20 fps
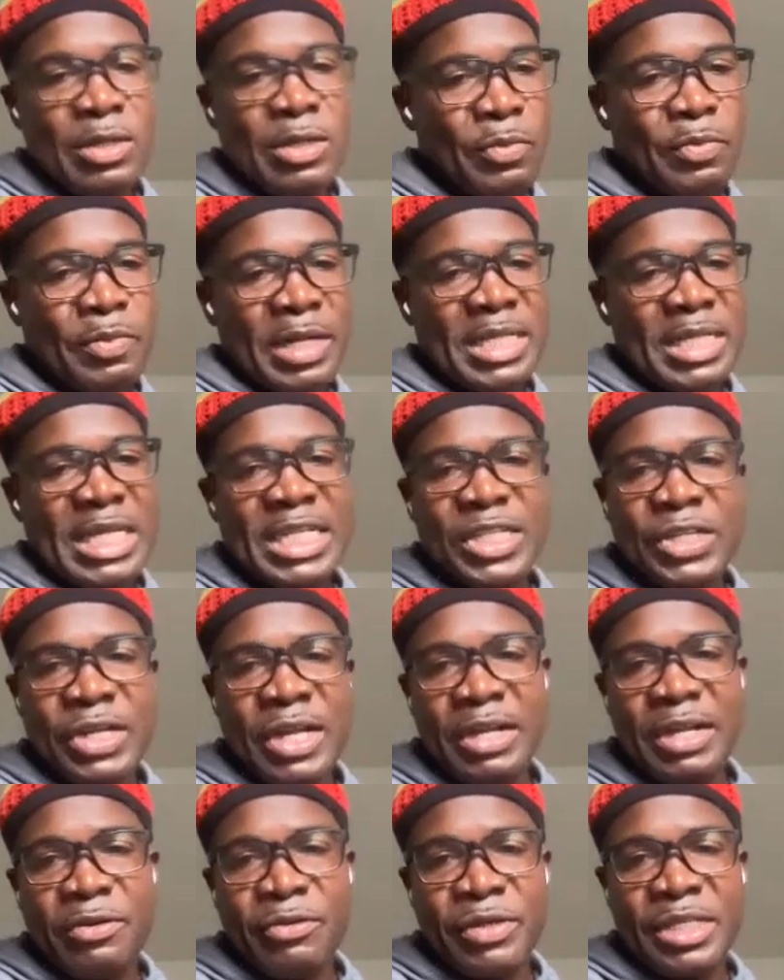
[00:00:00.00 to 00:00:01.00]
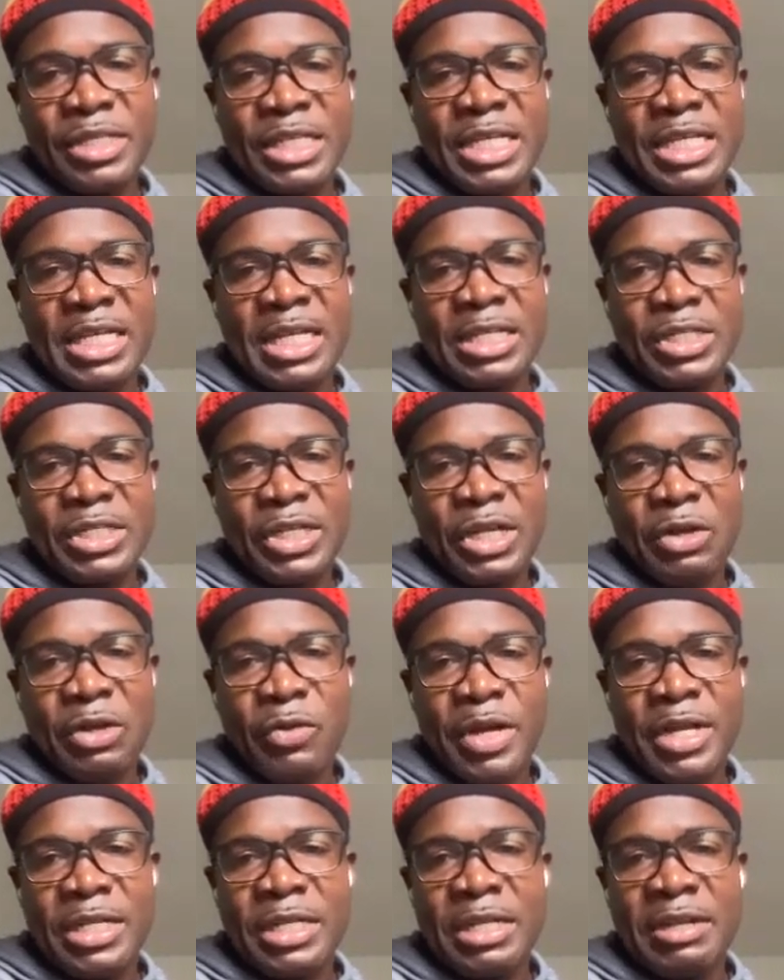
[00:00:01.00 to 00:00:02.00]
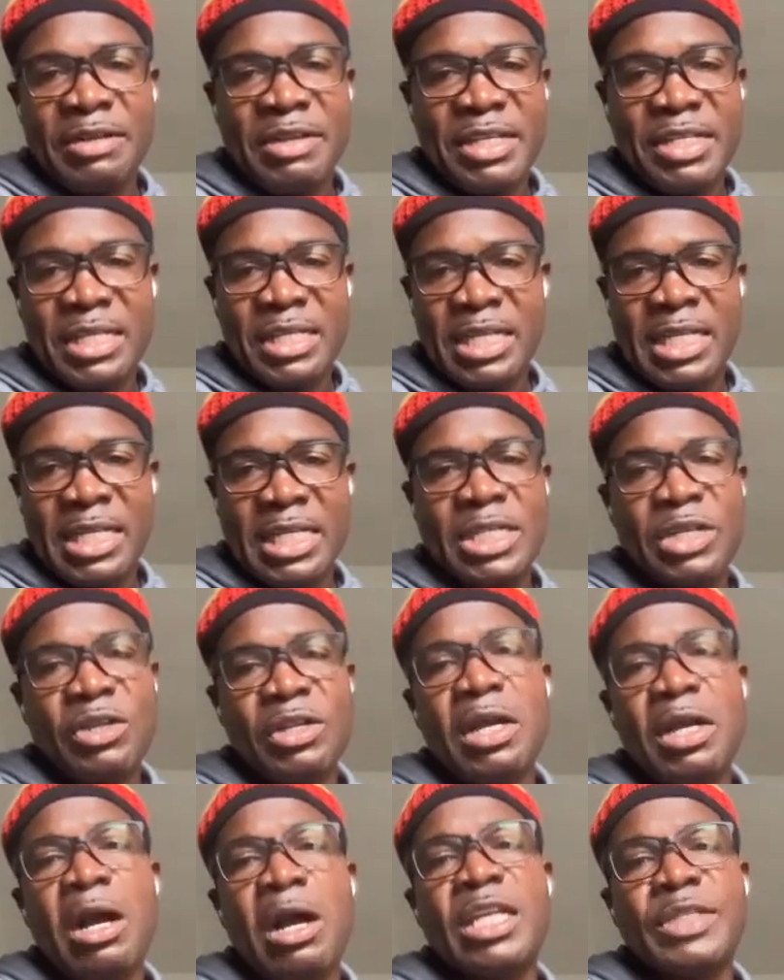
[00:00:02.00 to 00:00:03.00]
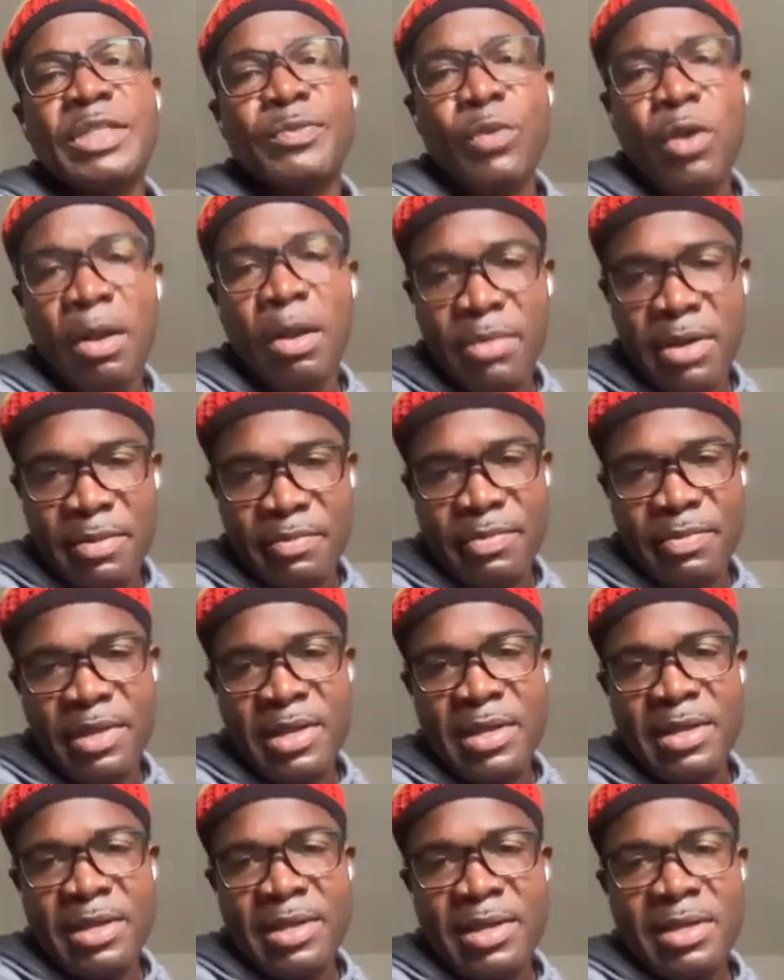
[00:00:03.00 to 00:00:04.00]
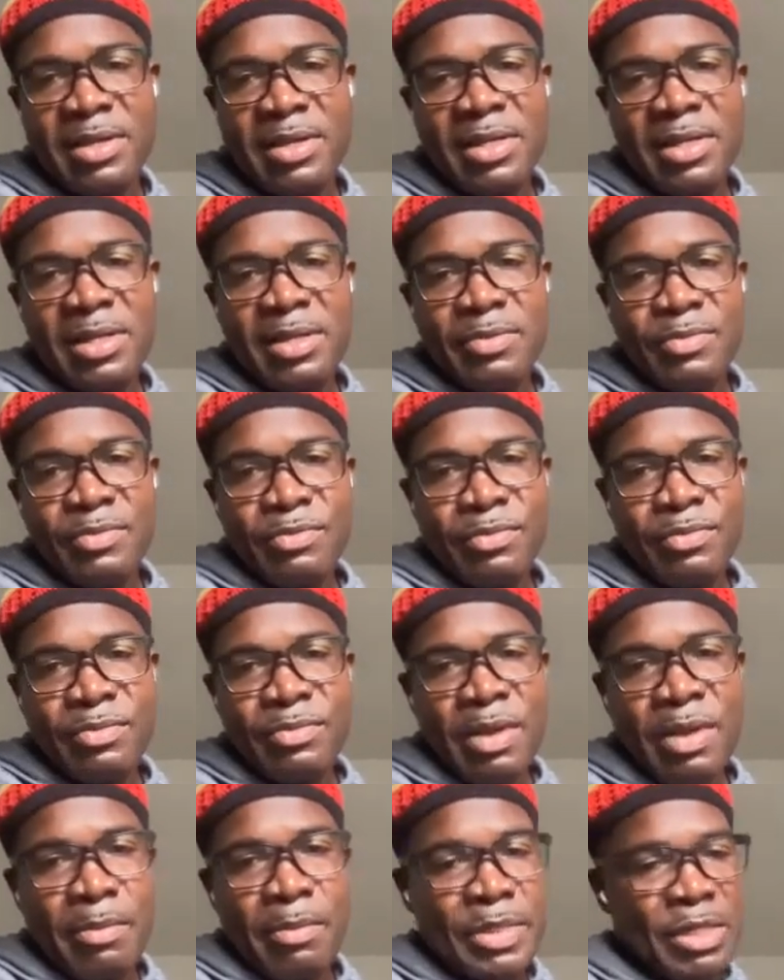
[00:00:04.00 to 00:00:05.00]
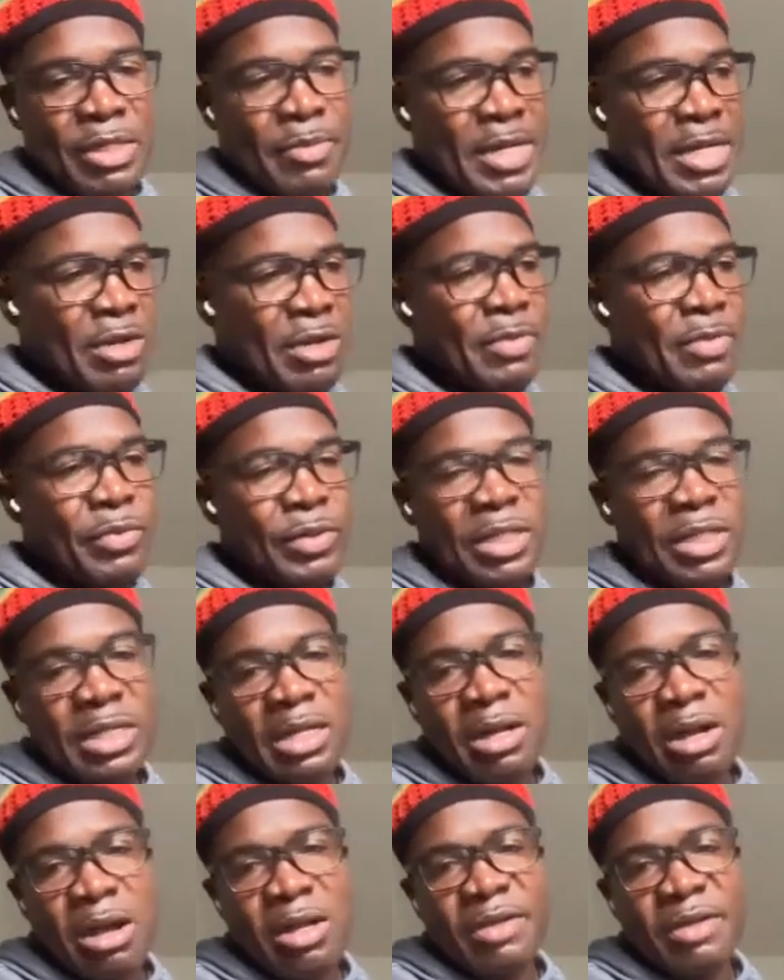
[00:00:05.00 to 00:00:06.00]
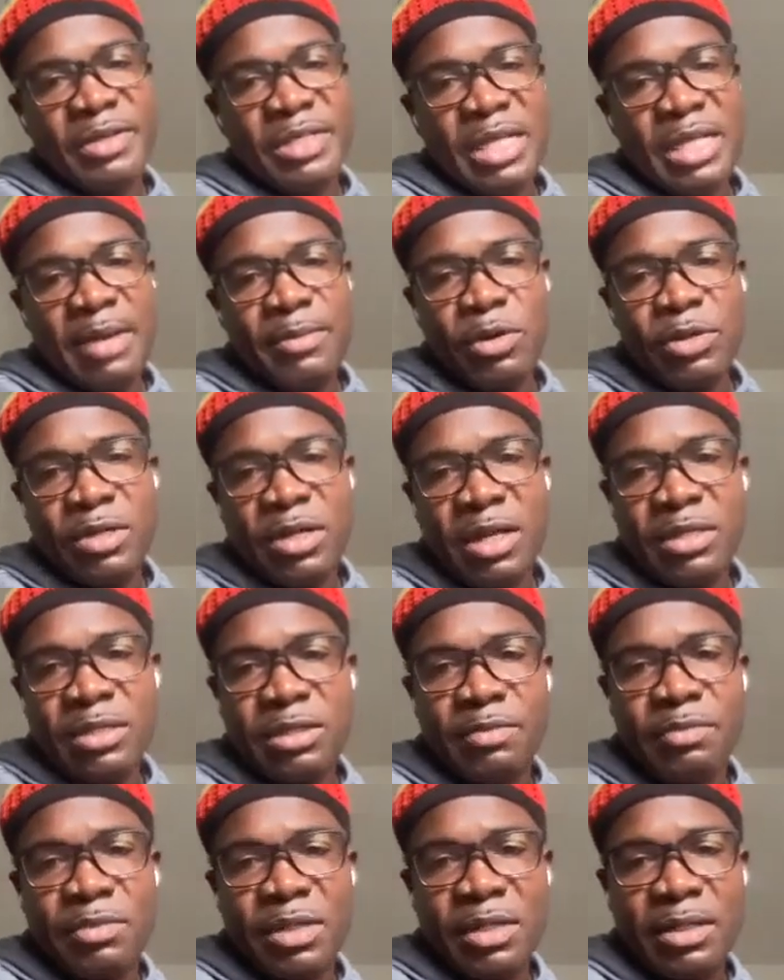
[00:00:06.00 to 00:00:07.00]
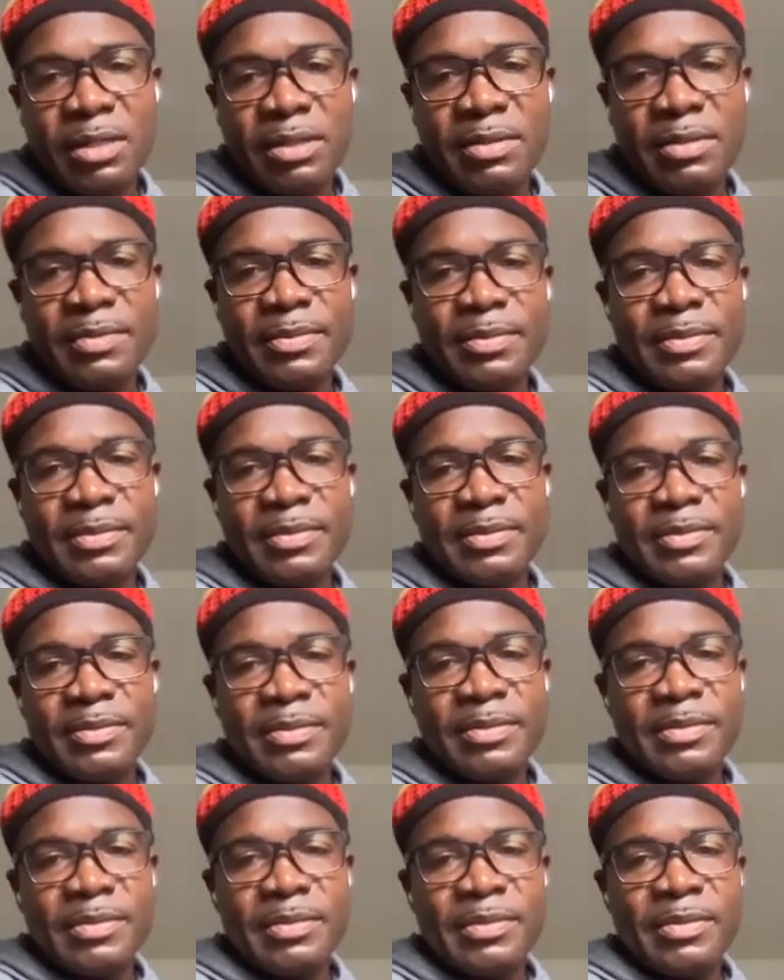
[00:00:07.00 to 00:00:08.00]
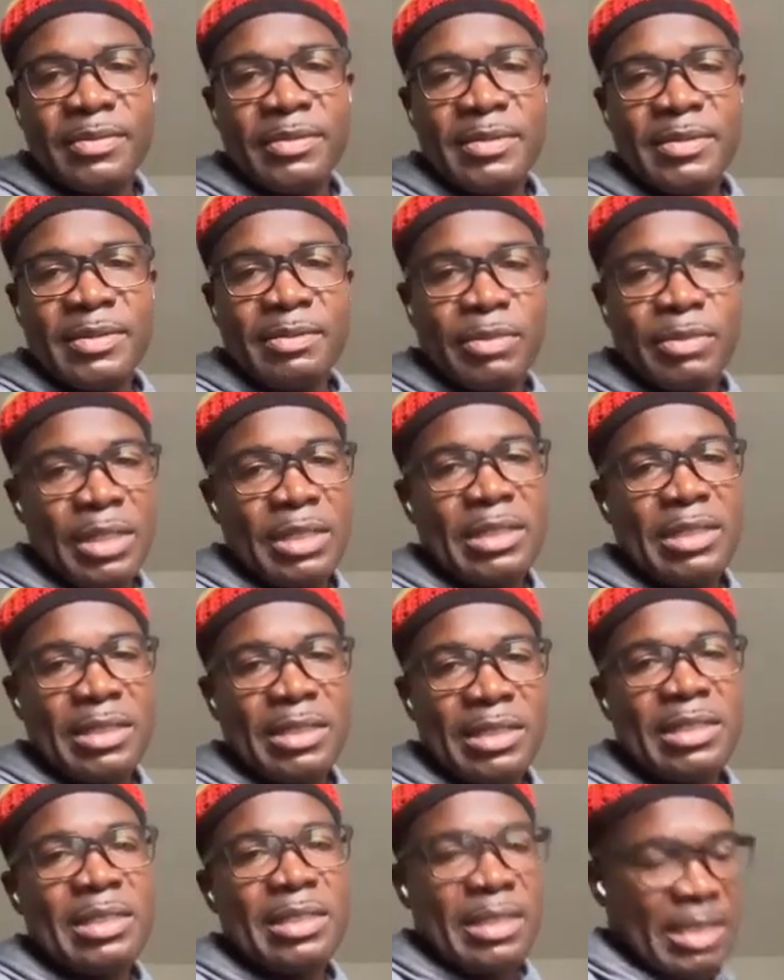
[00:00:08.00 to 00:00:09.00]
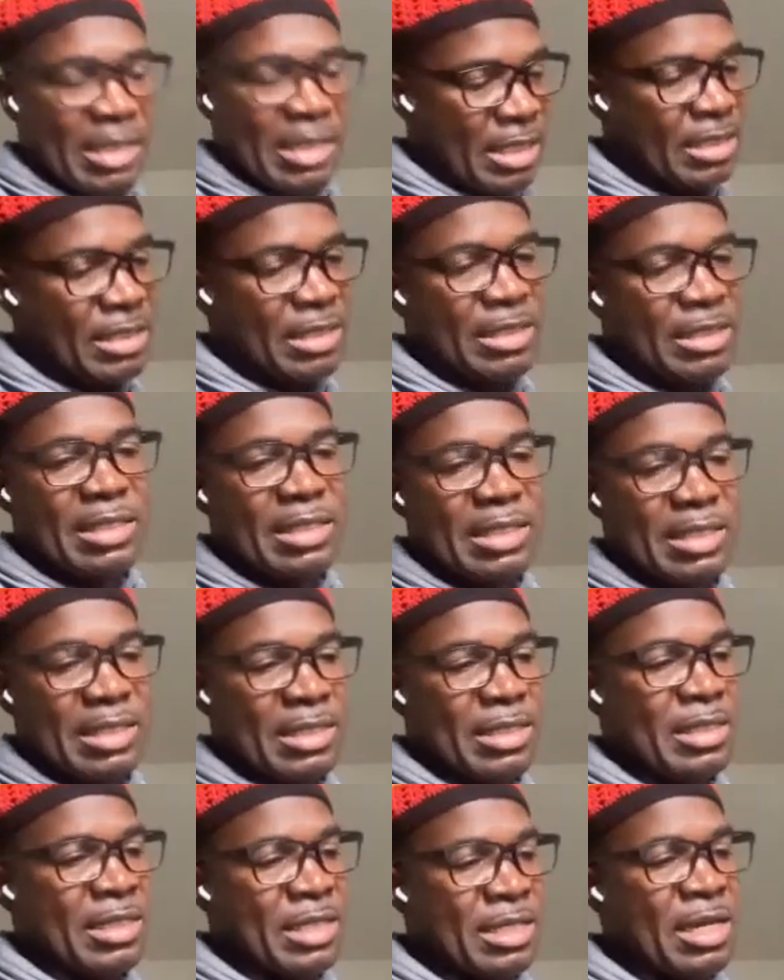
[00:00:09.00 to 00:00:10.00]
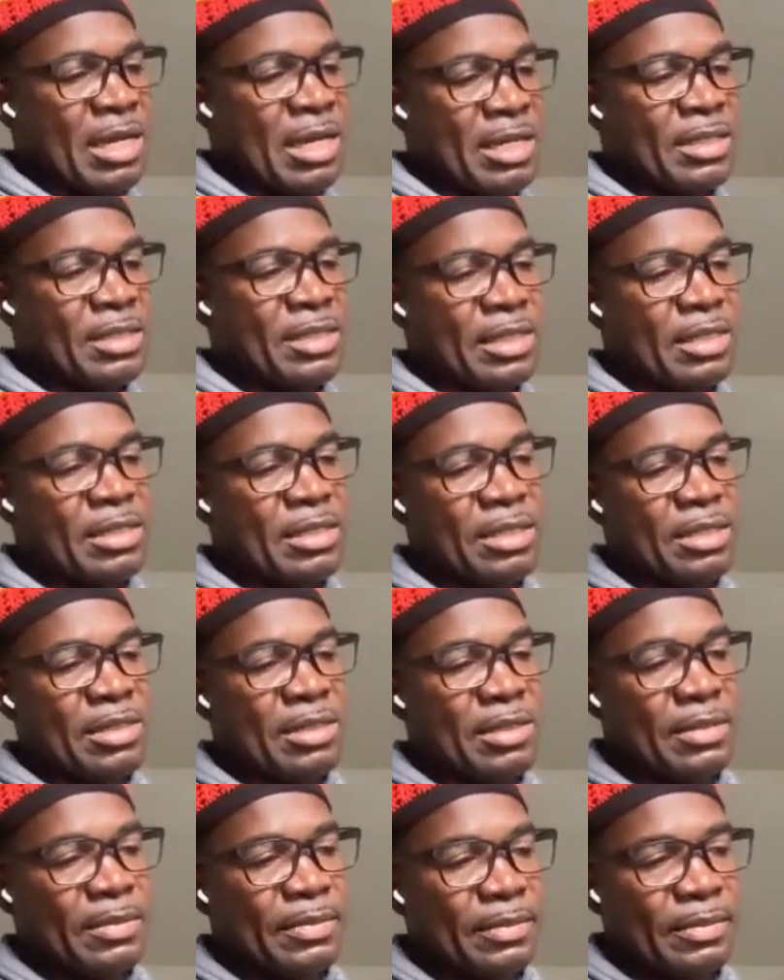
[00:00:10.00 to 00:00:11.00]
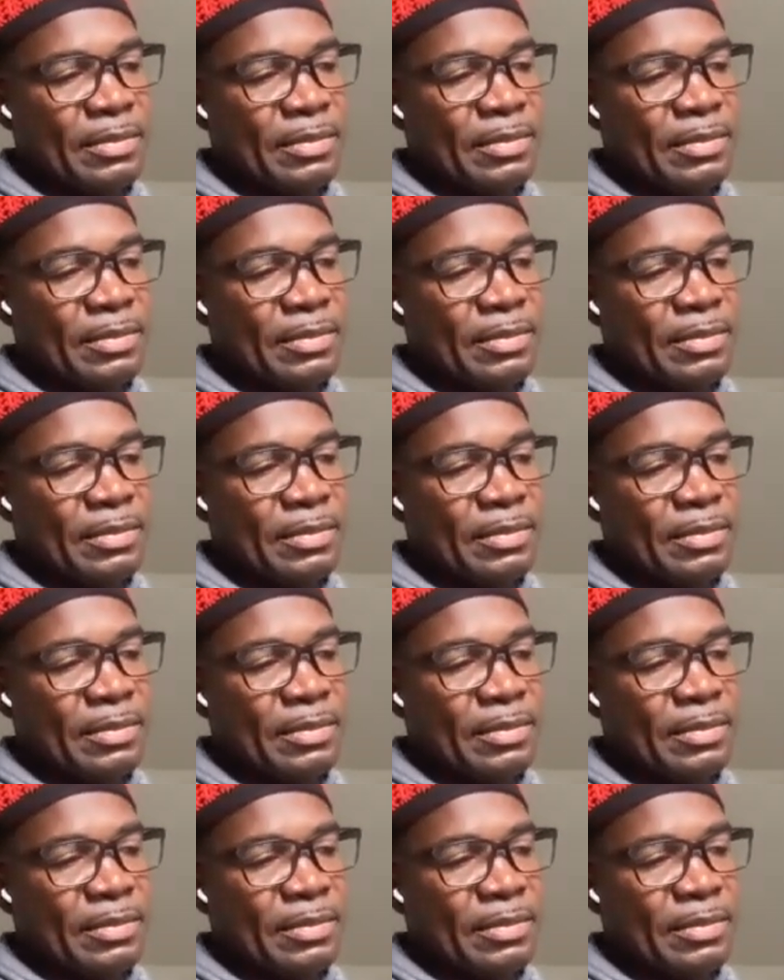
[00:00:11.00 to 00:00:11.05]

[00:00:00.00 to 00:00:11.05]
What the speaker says: because they check receipt and check where they are. They see this is going to cause problem. Probably somebody going to put in the corner for timeout or something. But yes, these are instances.